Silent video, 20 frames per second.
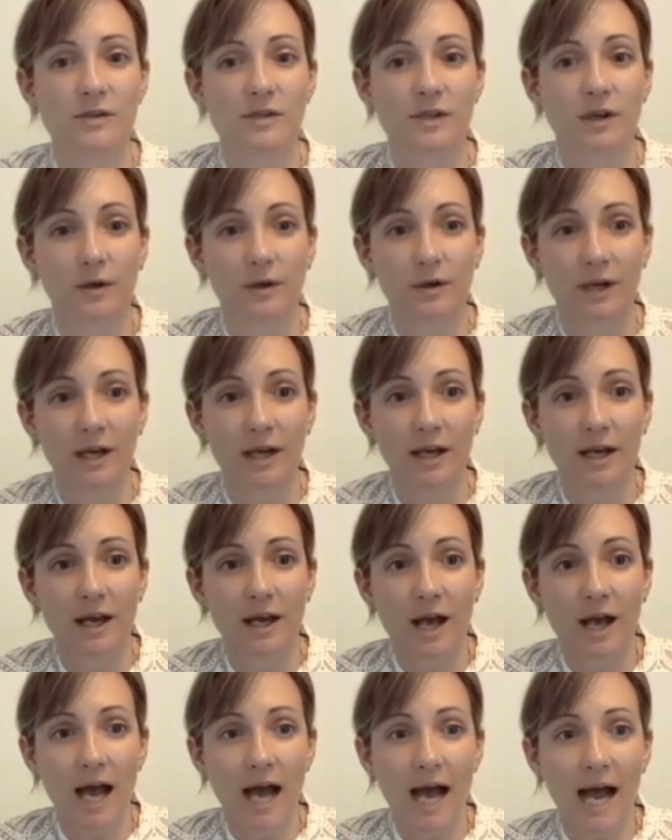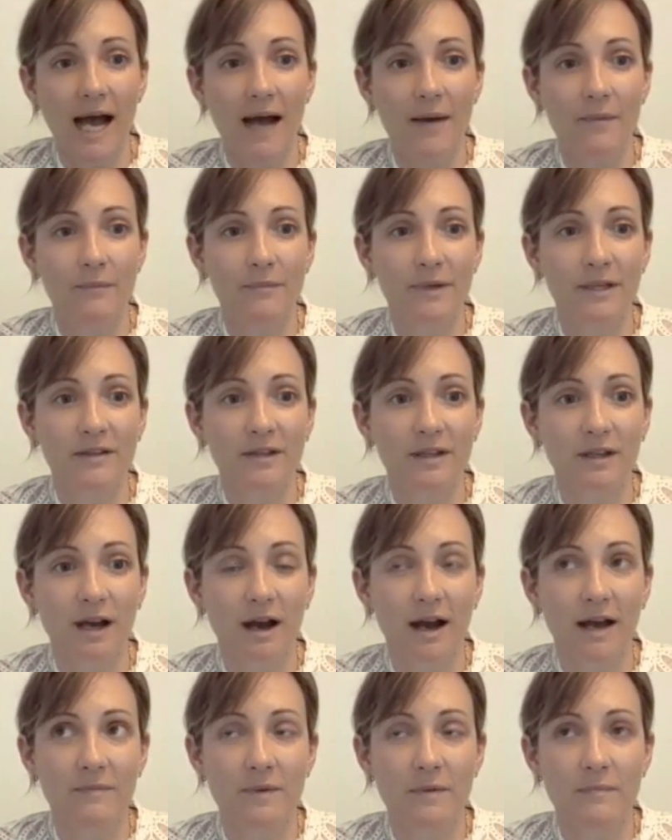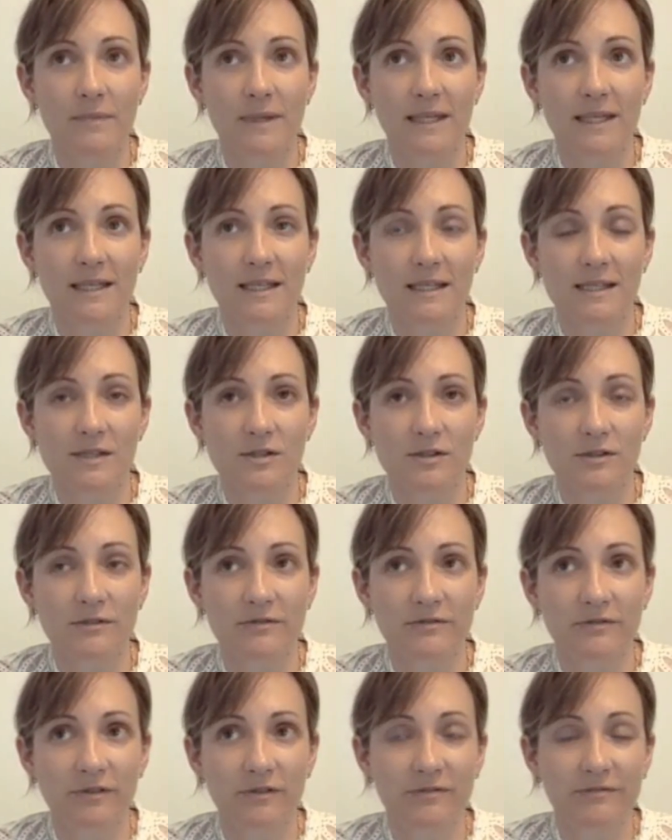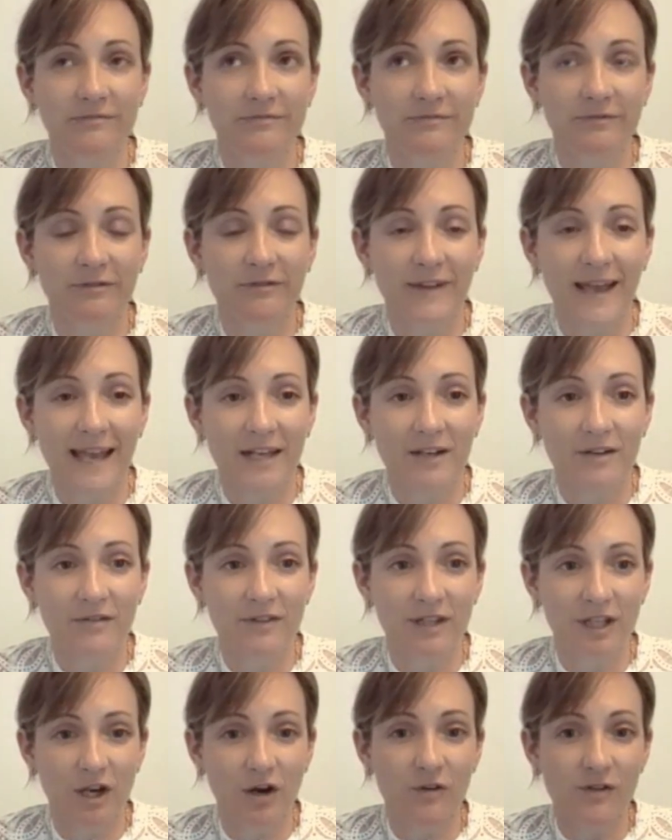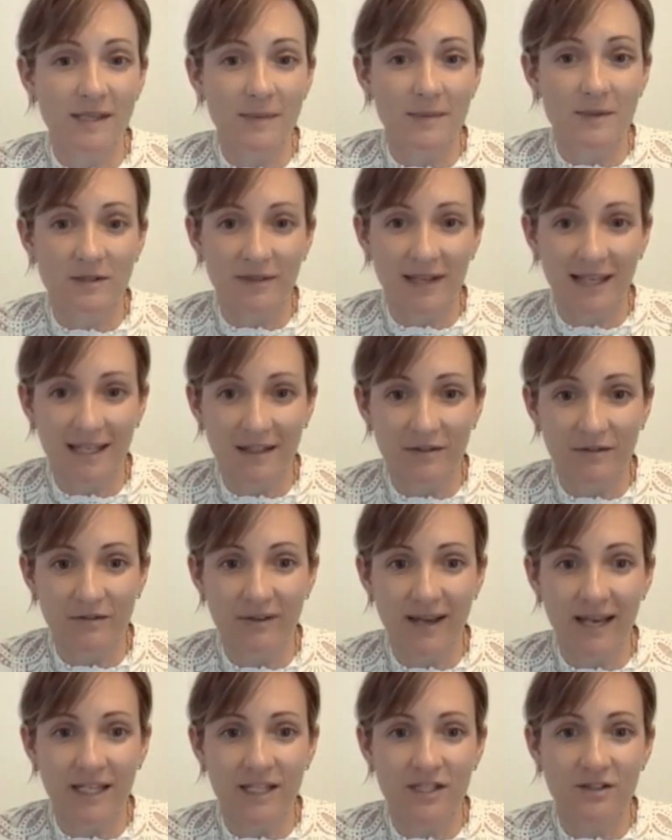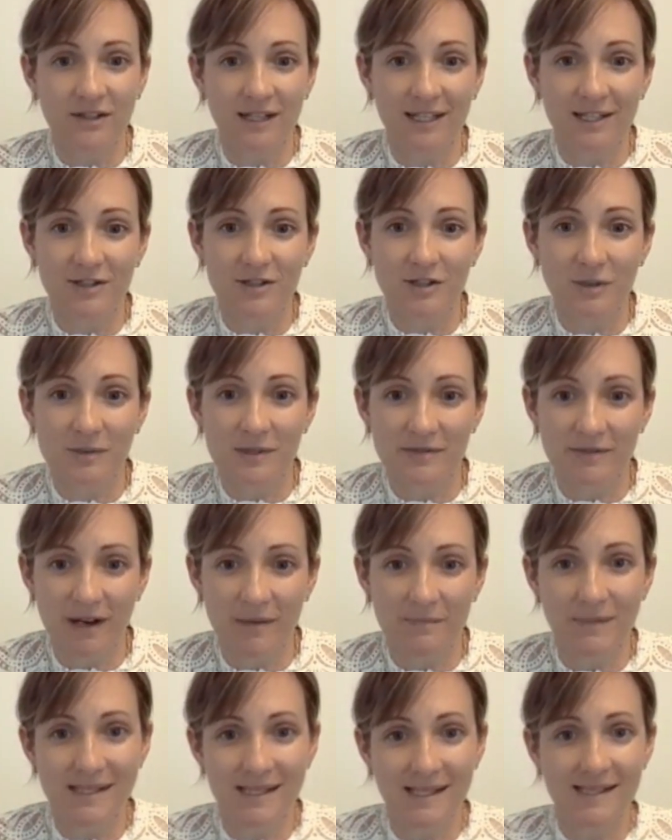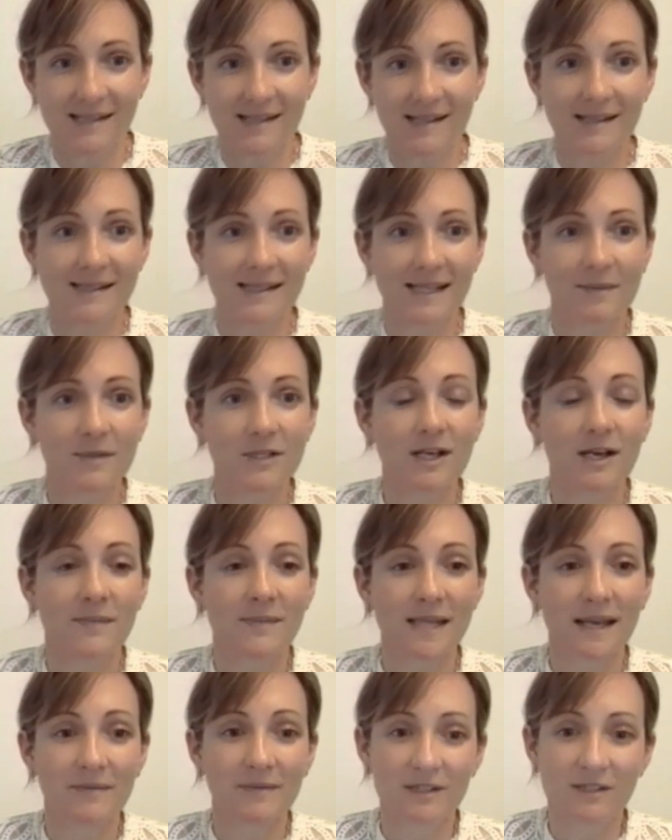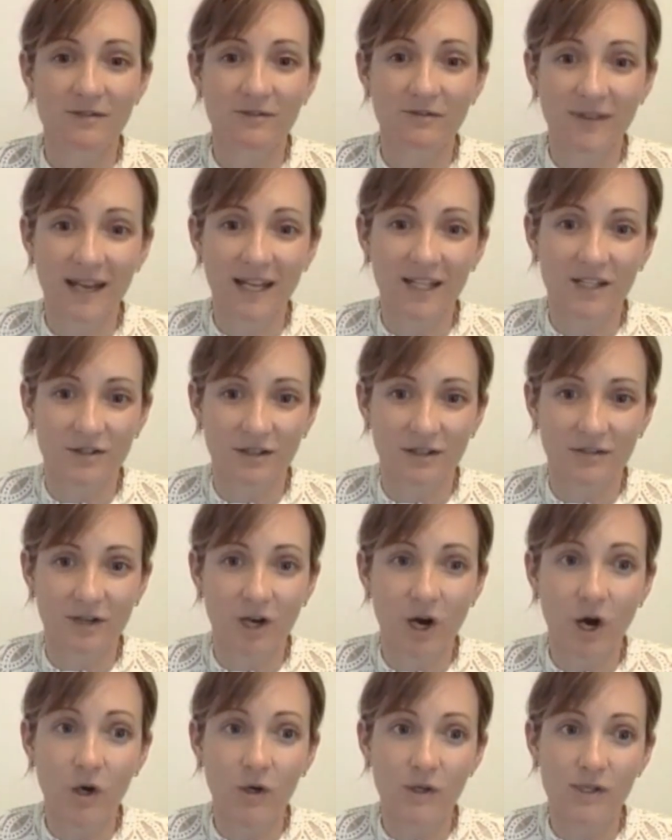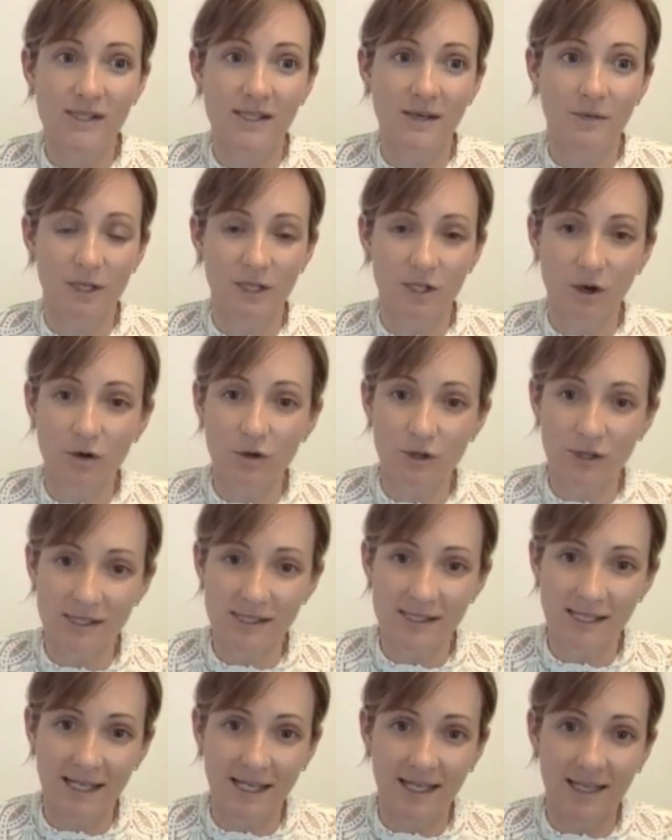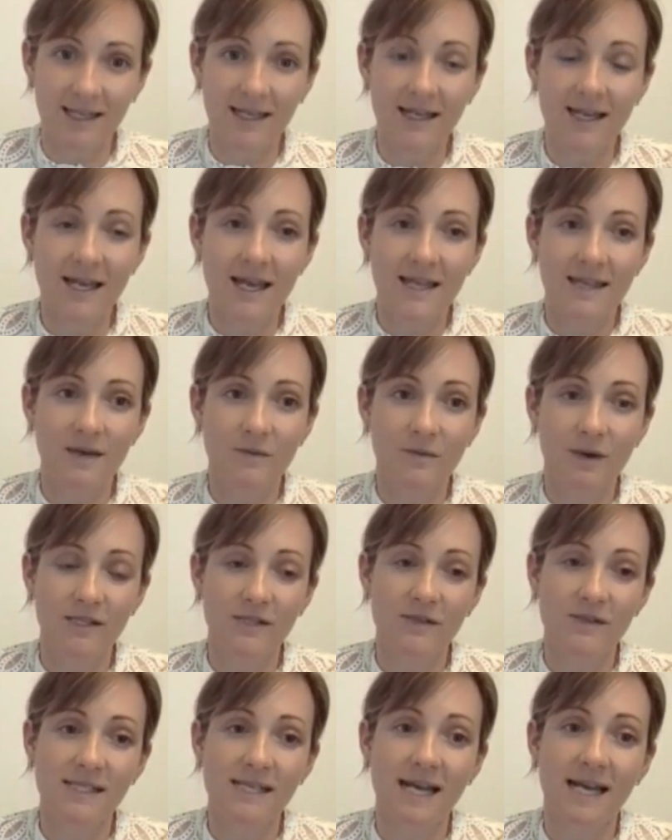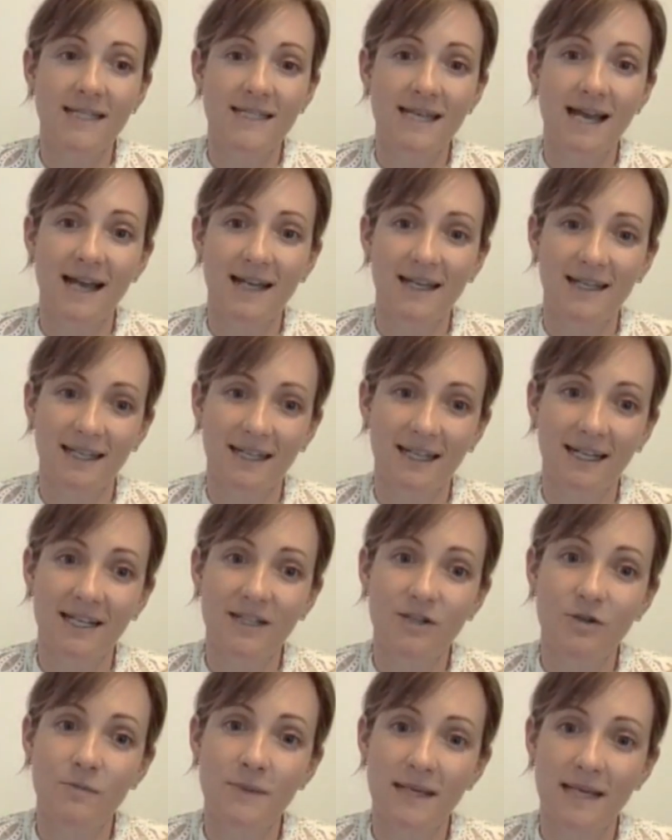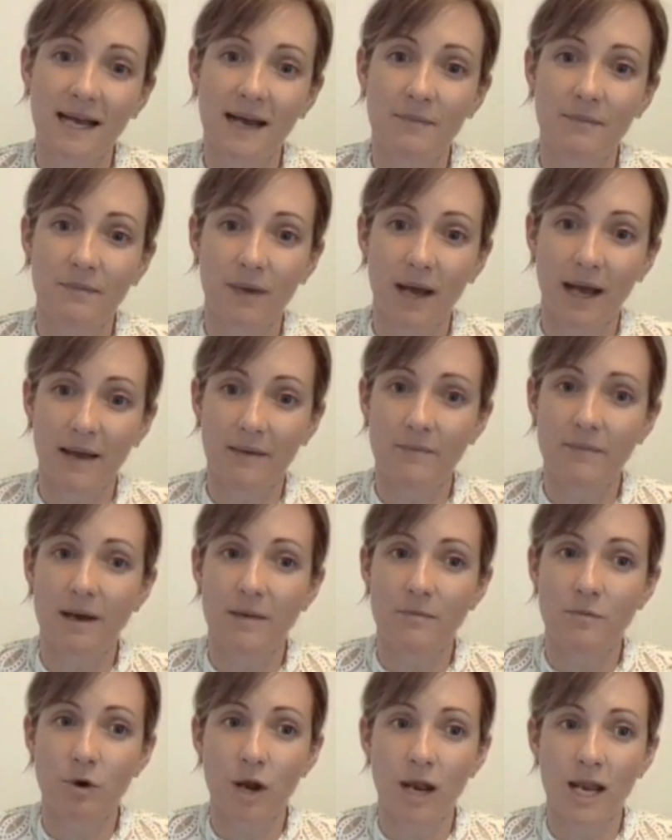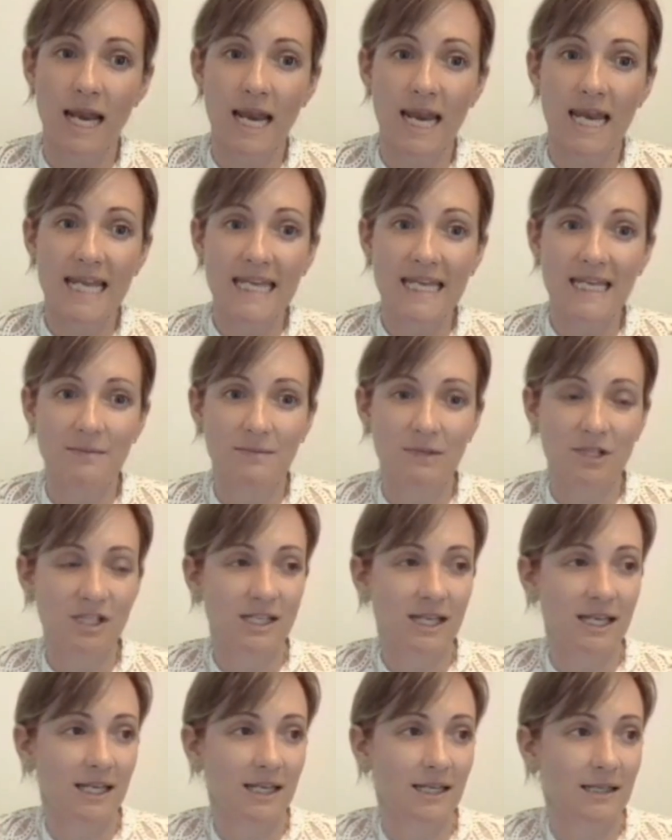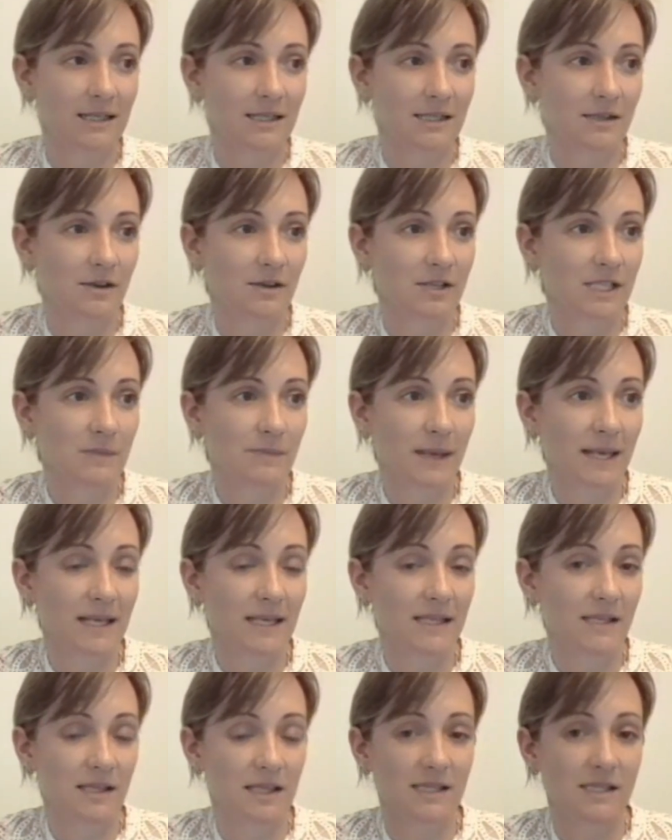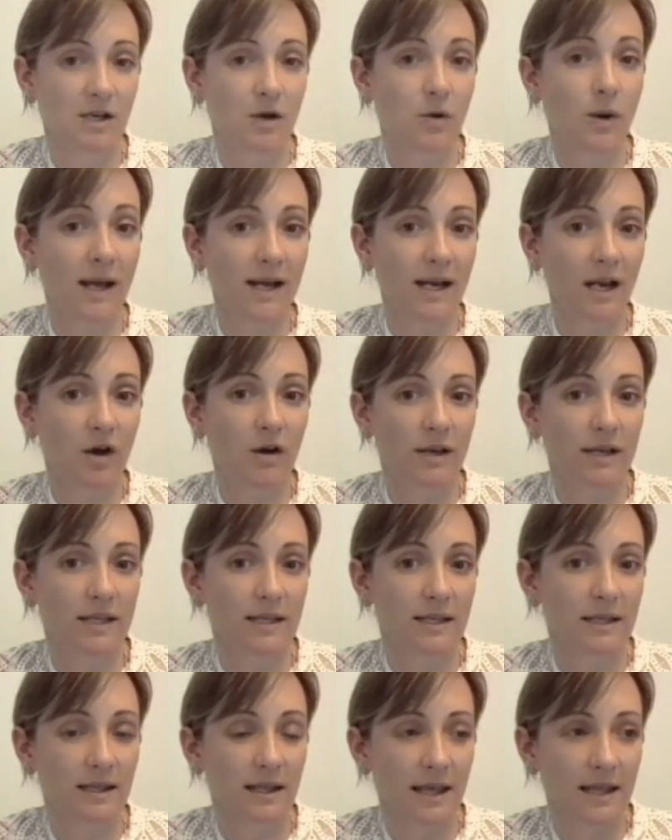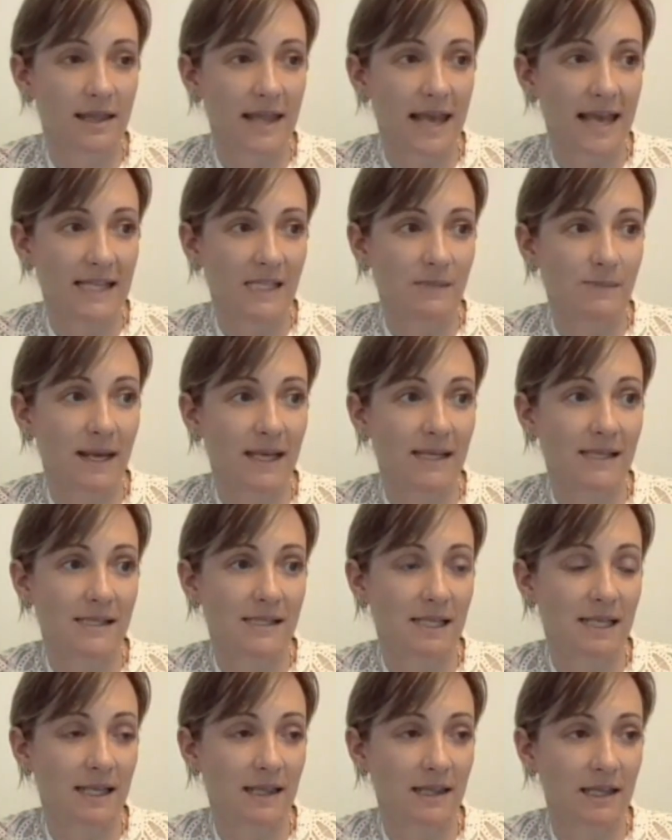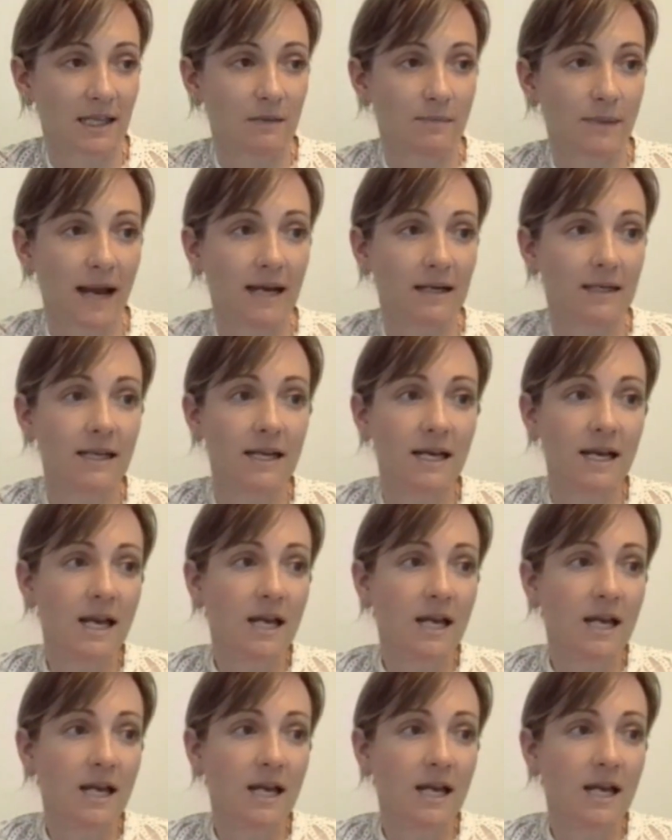So I'm a big sort of fan of the concept of a hidden factory in terms of our businesses that sometimes have this factory of costs that we don't see, that once you start targeting it, you become a more lean machine, so to speak. So there's quite a lot in that space to think about.